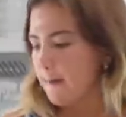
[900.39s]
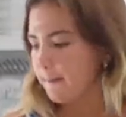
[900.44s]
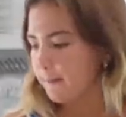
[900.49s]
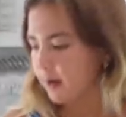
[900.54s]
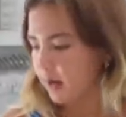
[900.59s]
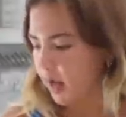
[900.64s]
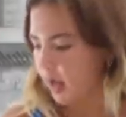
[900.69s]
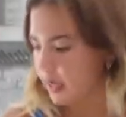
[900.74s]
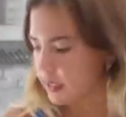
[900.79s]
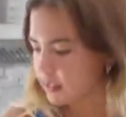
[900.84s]

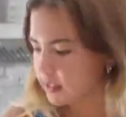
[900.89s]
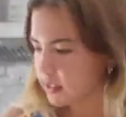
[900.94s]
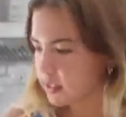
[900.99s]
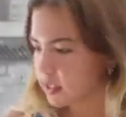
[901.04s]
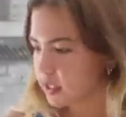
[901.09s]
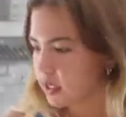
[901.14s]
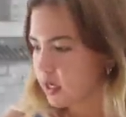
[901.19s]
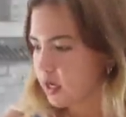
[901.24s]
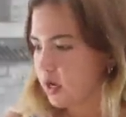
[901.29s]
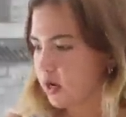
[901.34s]
but
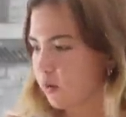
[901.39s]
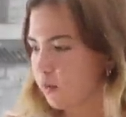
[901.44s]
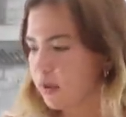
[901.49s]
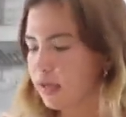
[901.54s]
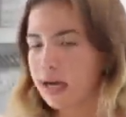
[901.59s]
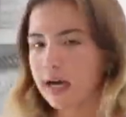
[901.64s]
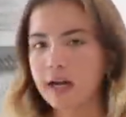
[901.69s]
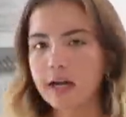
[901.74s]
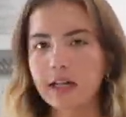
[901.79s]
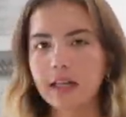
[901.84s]
we
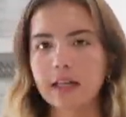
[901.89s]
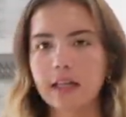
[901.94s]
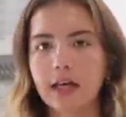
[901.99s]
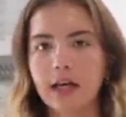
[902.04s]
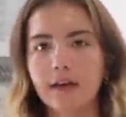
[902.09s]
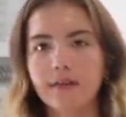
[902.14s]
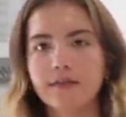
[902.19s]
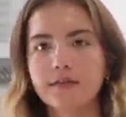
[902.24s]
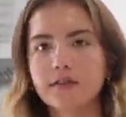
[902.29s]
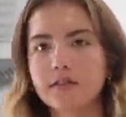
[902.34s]
kind of
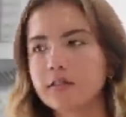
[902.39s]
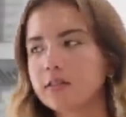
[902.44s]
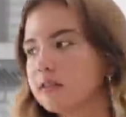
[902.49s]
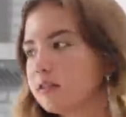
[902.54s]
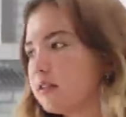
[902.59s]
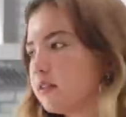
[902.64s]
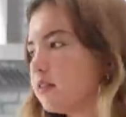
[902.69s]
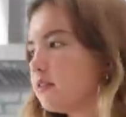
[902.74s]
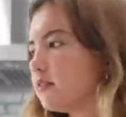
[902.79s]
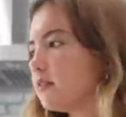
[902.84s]

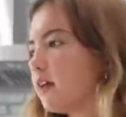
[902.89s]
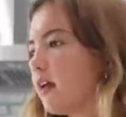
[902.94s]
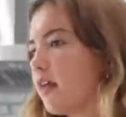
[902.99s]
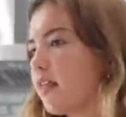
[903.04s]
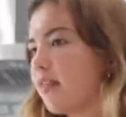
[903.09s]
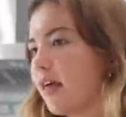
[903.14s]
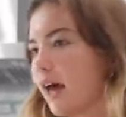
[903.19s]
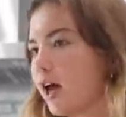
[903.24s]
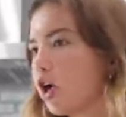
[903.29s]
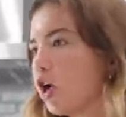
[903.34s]
left
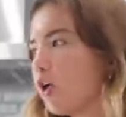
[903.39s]
that